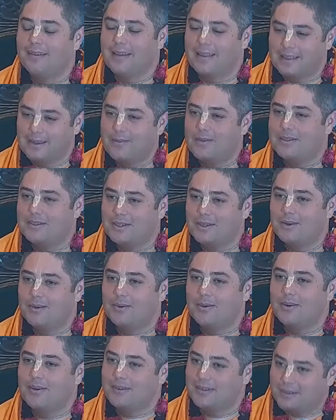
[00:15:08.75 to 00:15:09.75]
in the
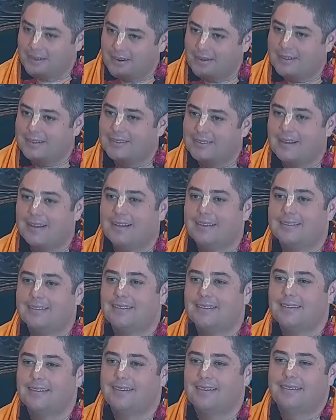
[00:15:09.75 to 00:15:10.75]
material world to
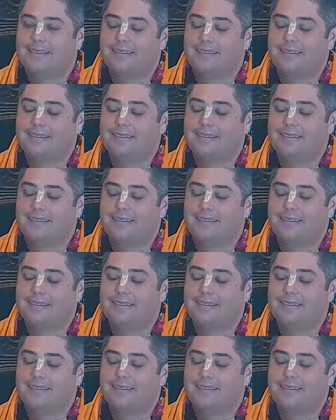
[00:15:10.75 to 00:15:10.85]
criticize.